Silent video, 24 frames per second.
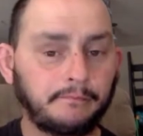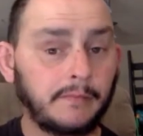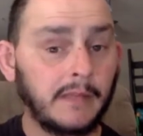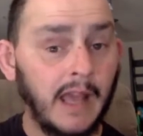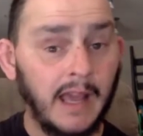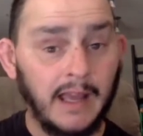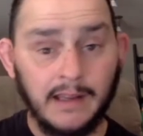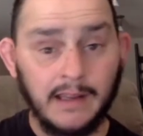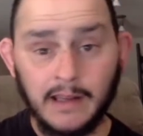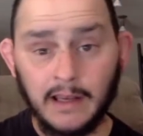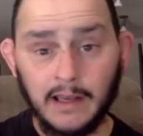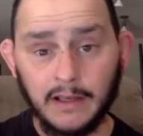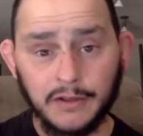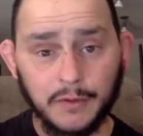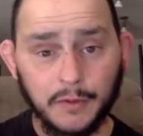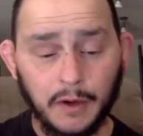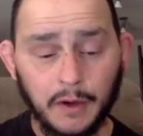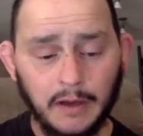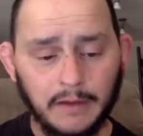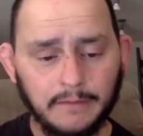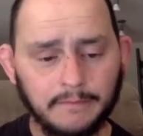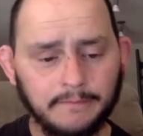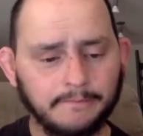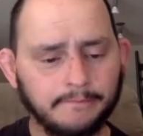And guess
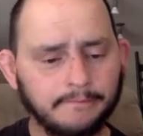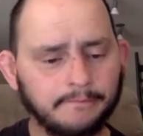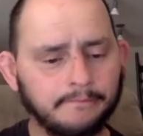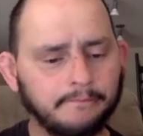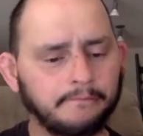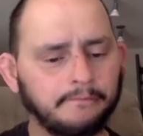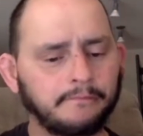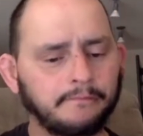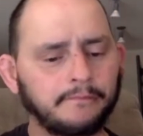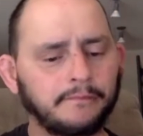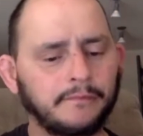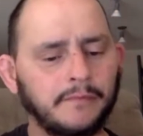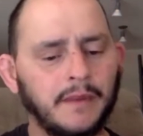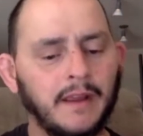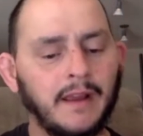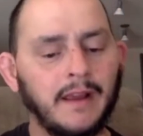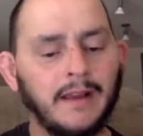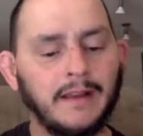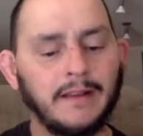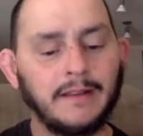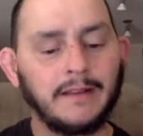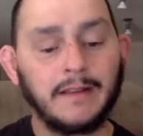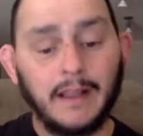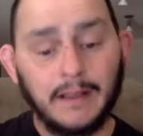what?
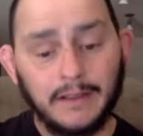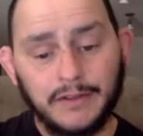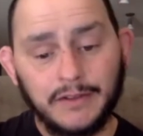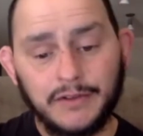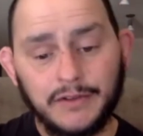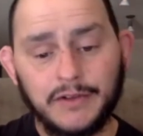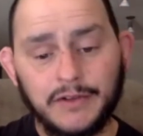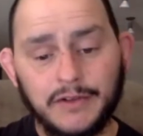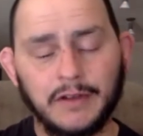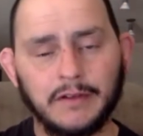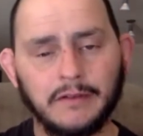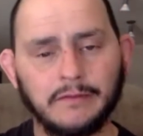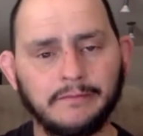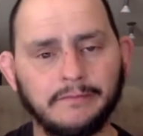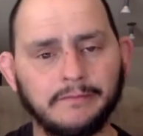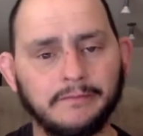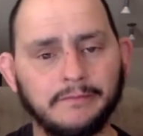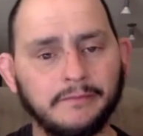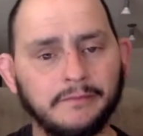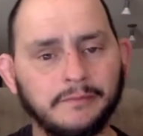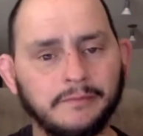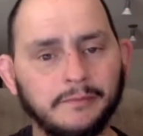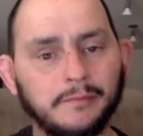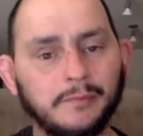Next year,
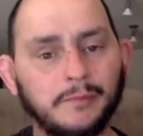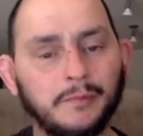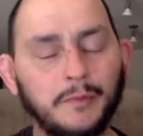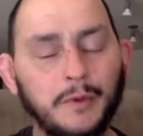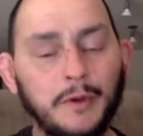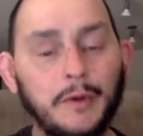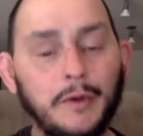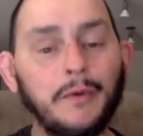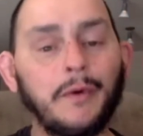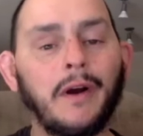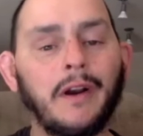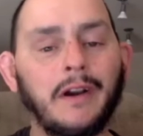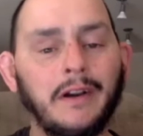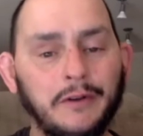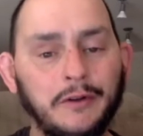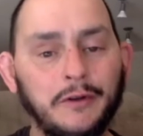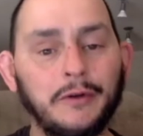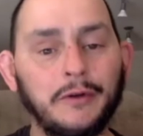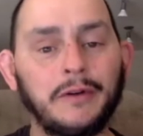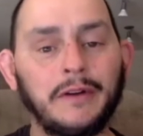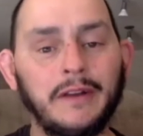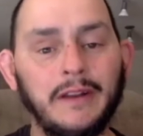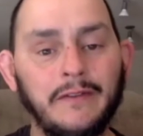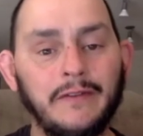we want to
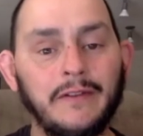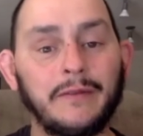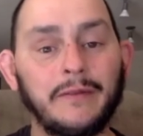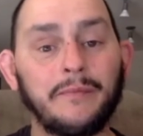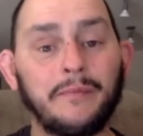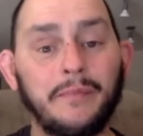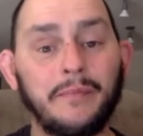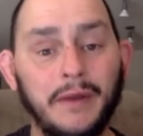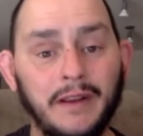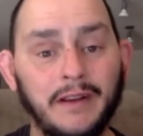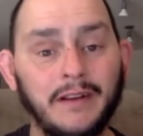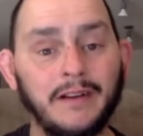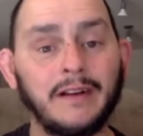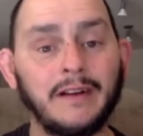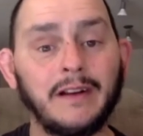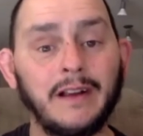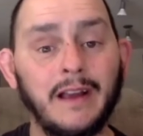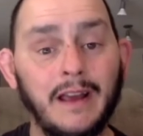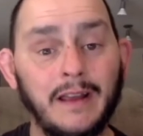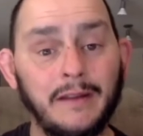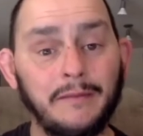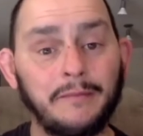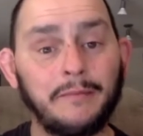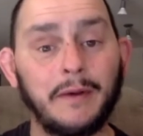do even bigger
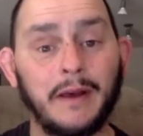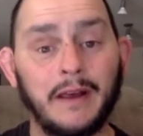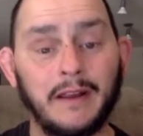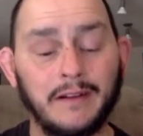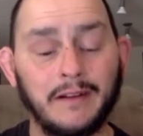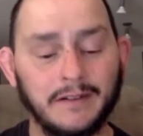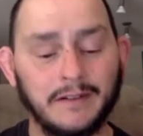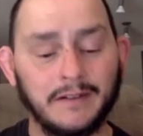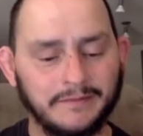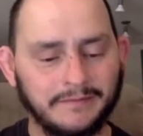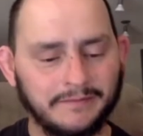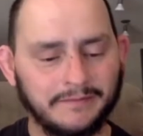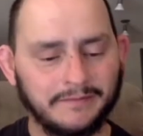and better.